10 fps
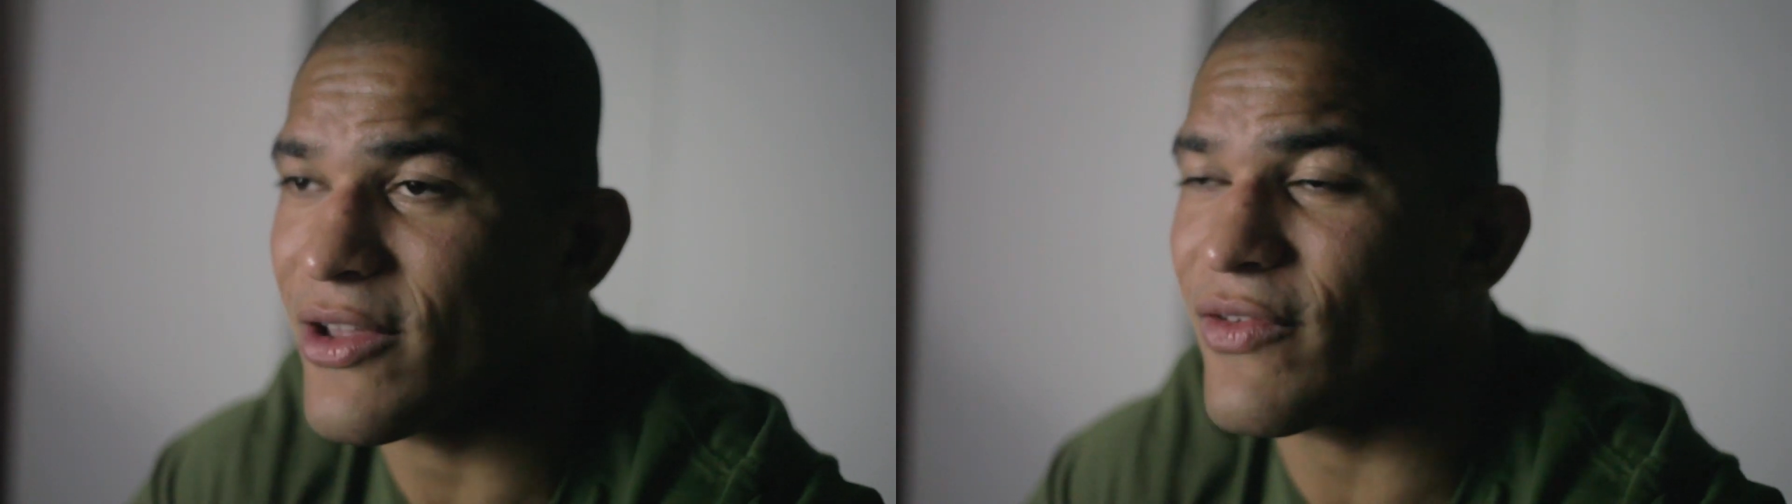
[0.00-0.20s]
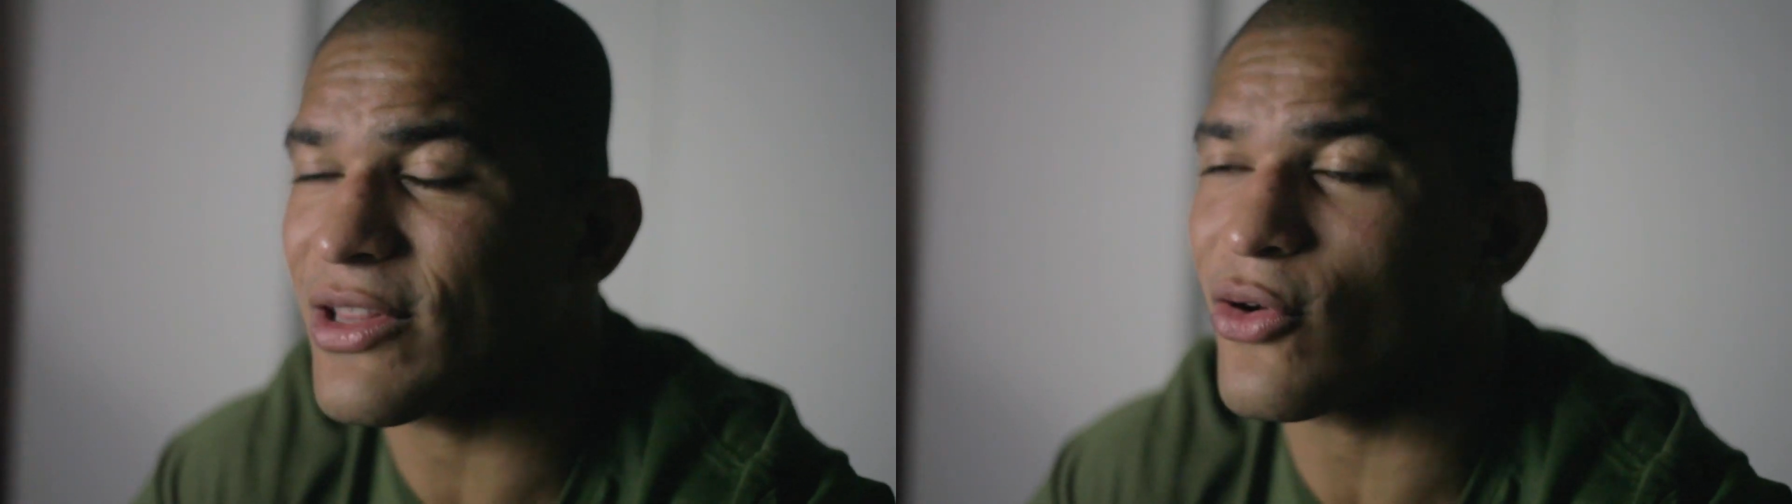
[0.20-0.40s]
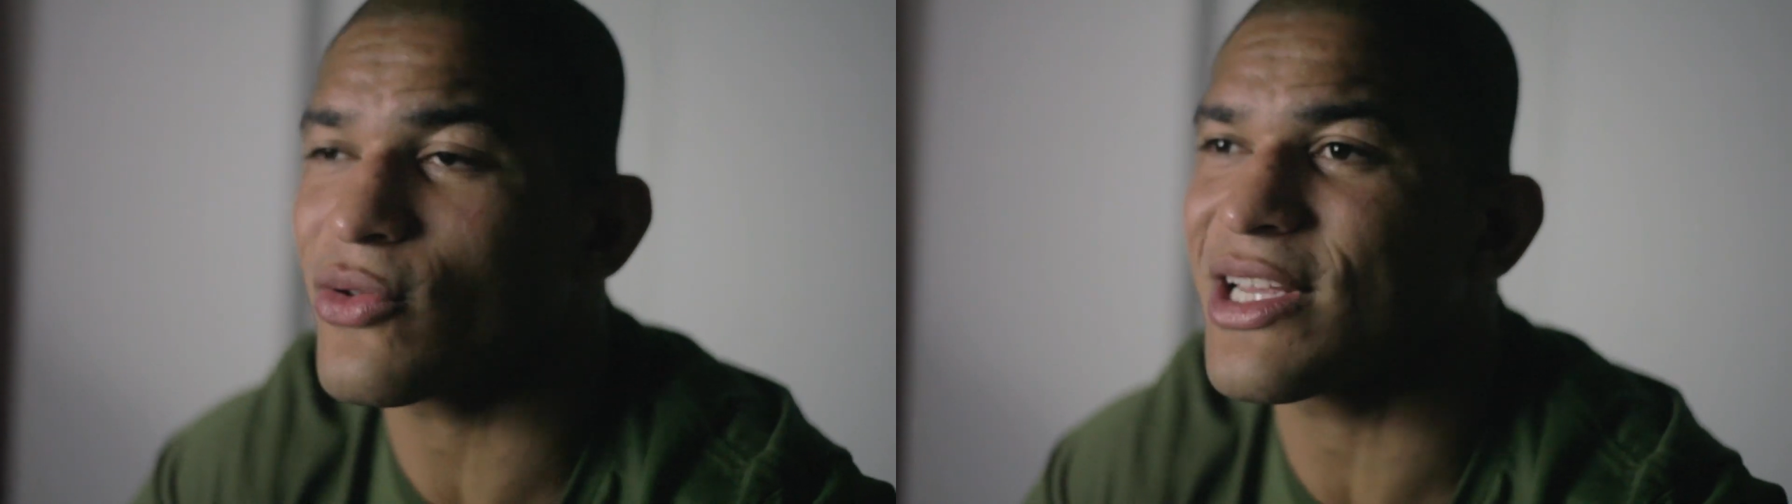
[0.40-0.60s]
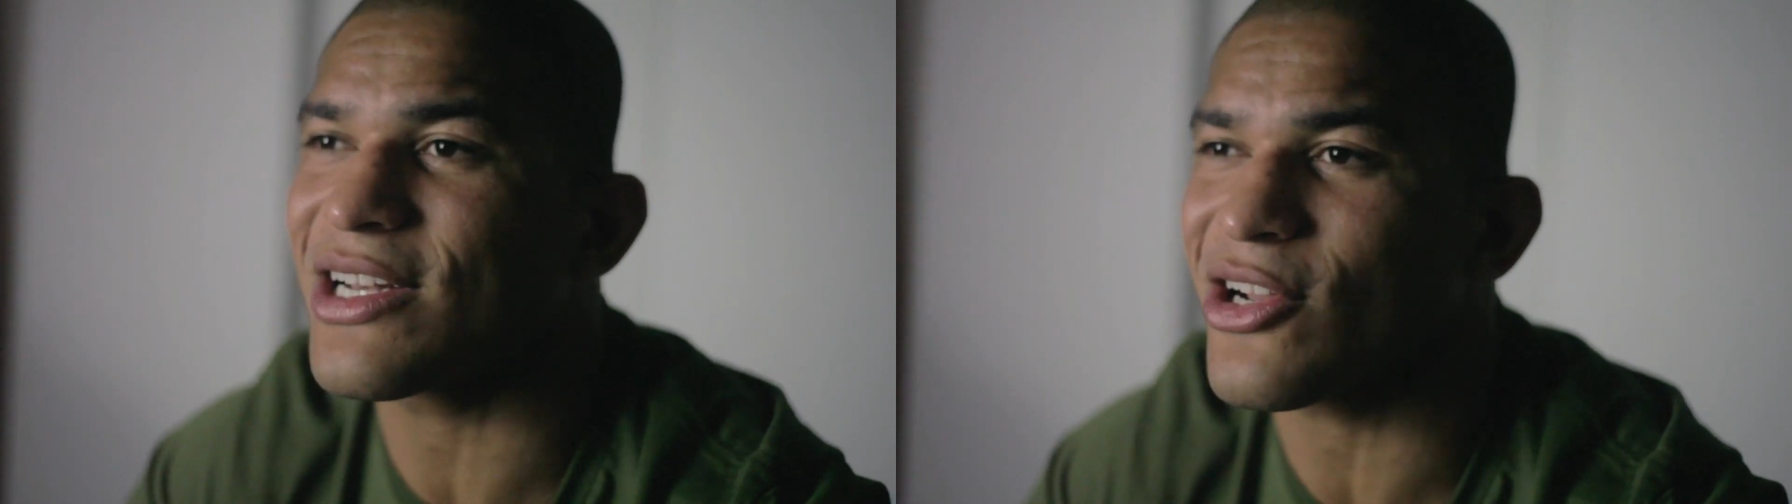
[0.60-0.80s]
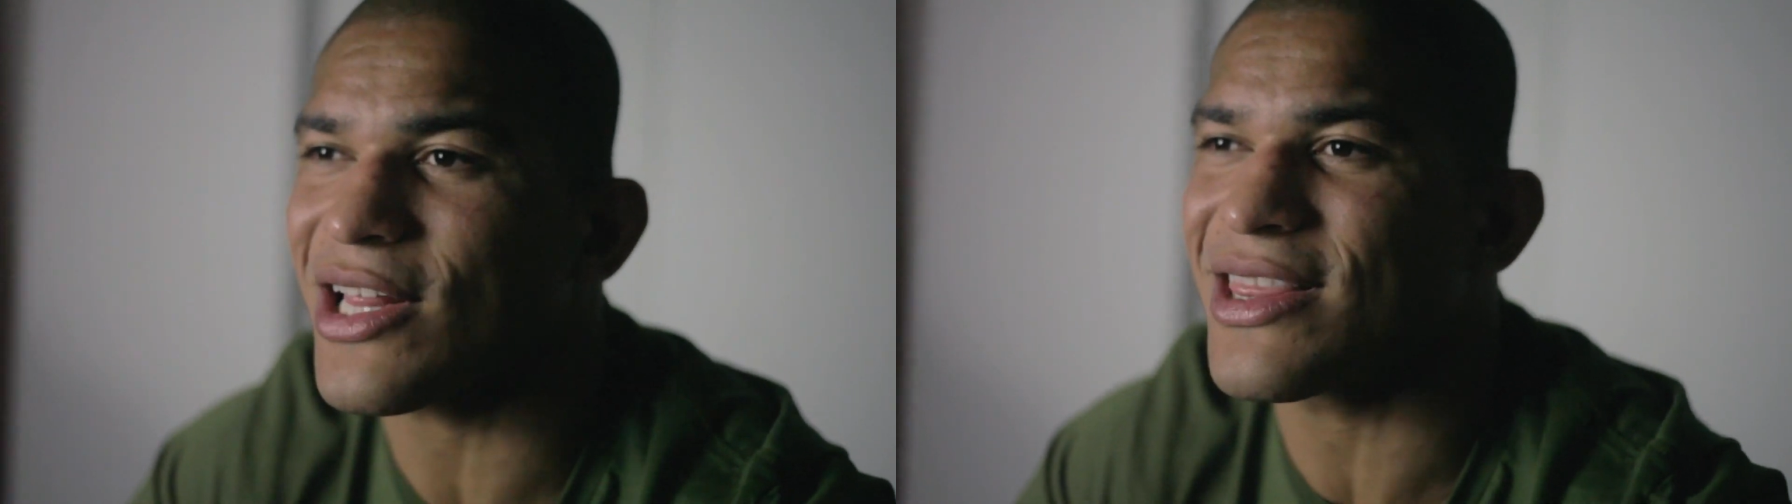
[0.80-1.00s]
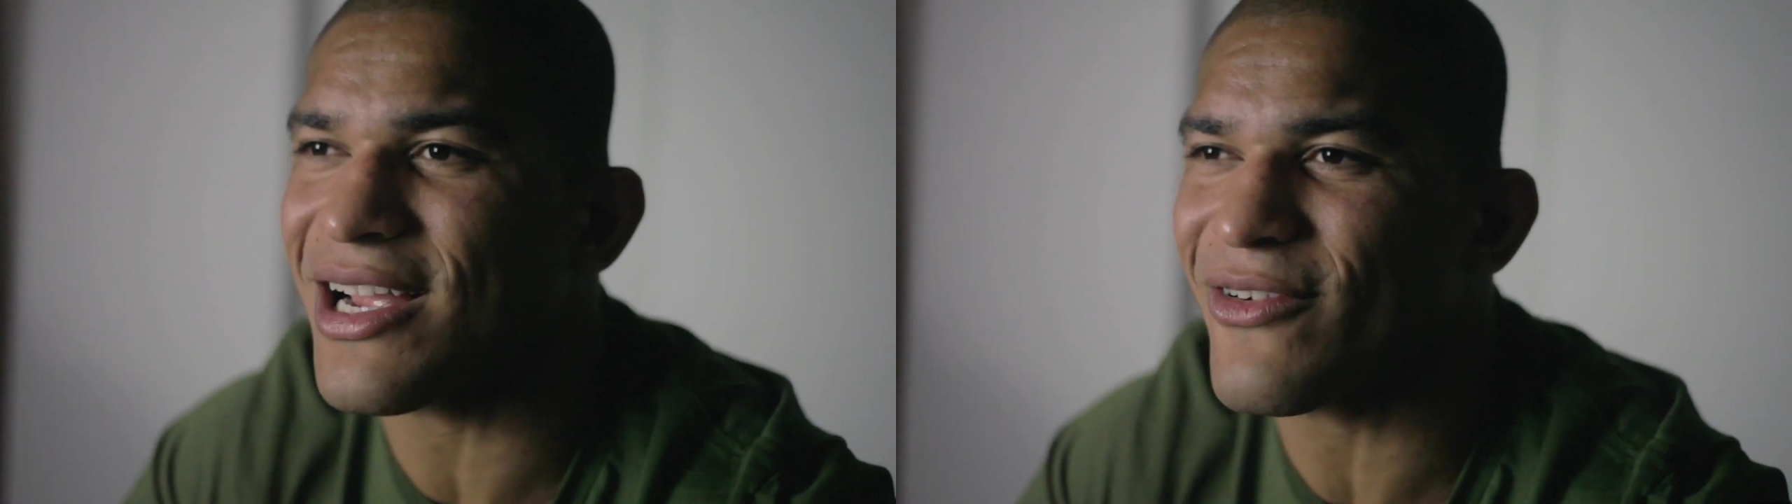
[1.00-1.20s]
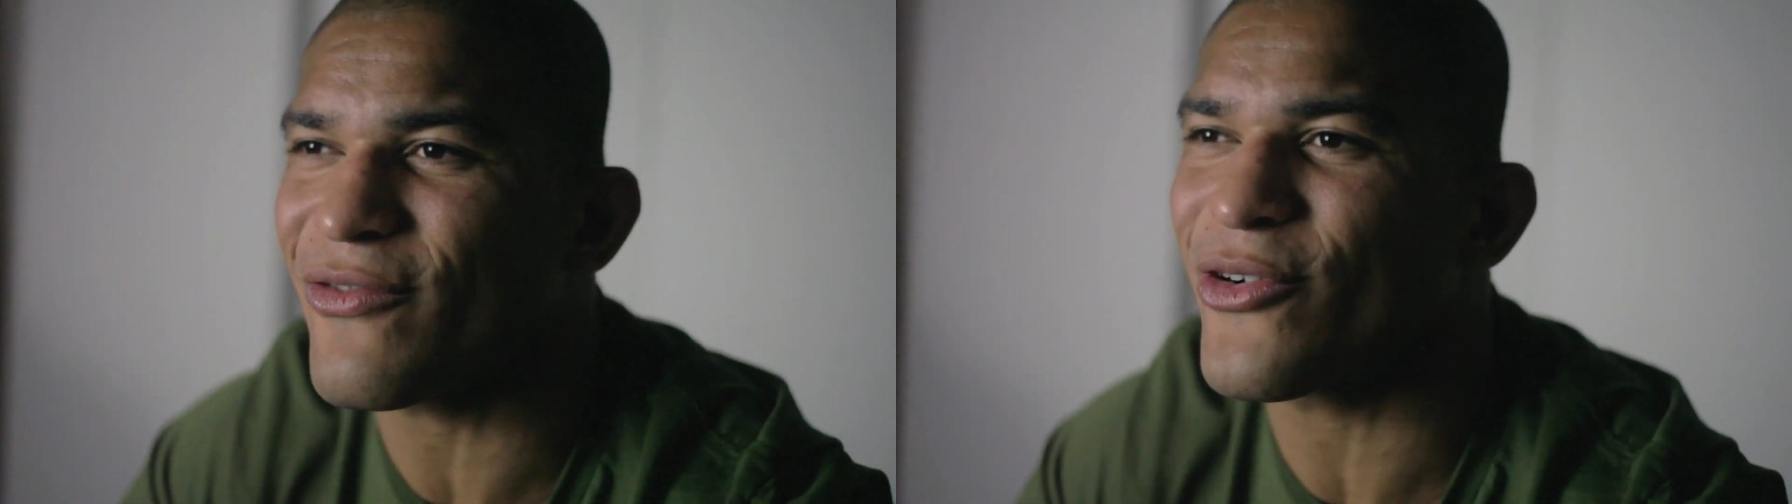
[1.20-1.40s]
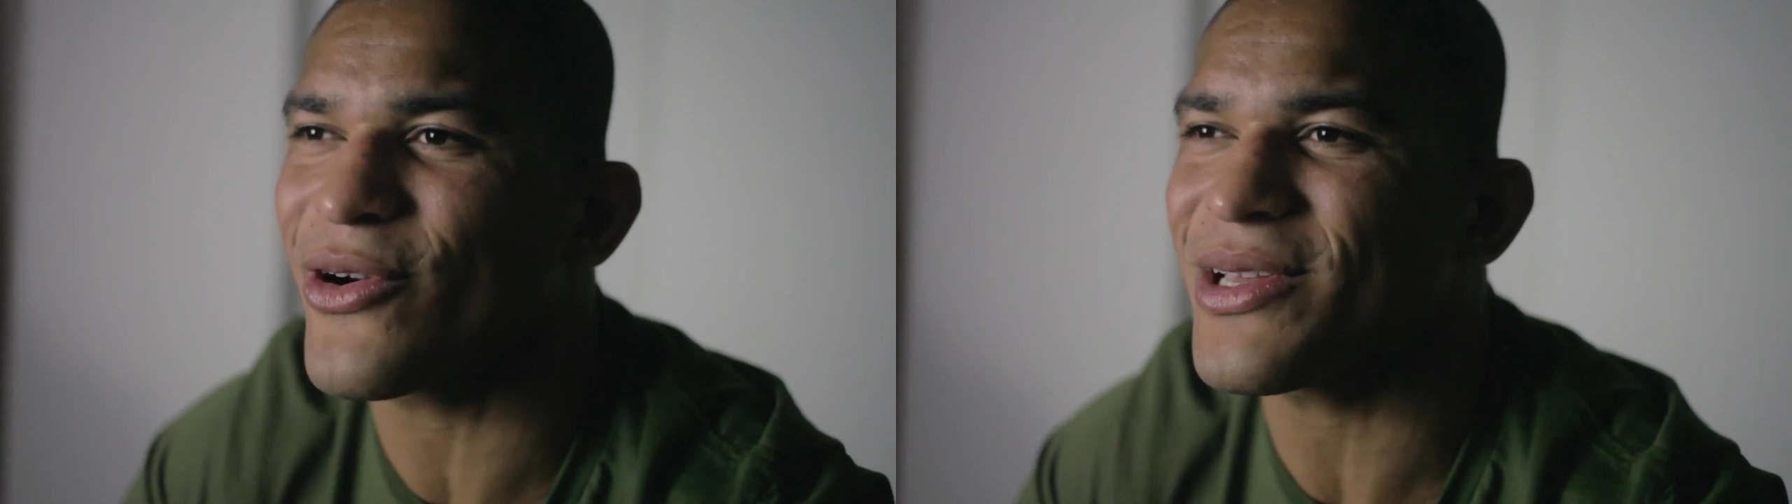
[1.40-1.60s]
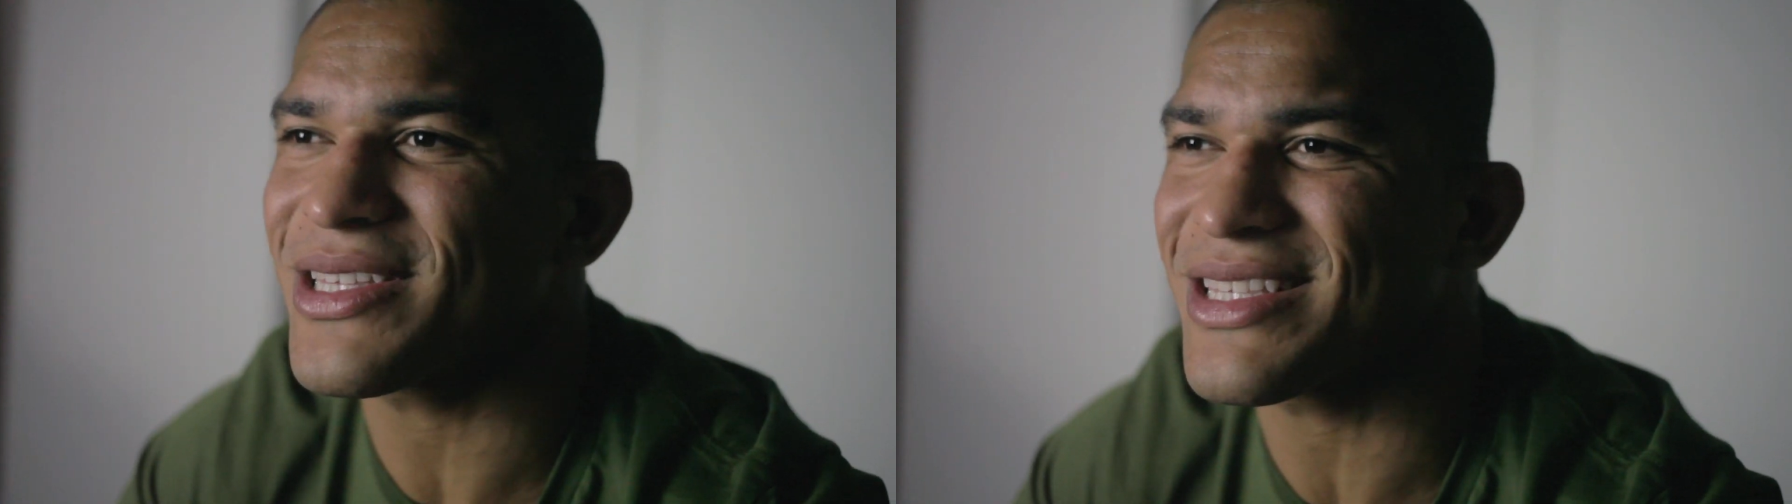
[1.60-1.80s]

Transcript: even though they're not there for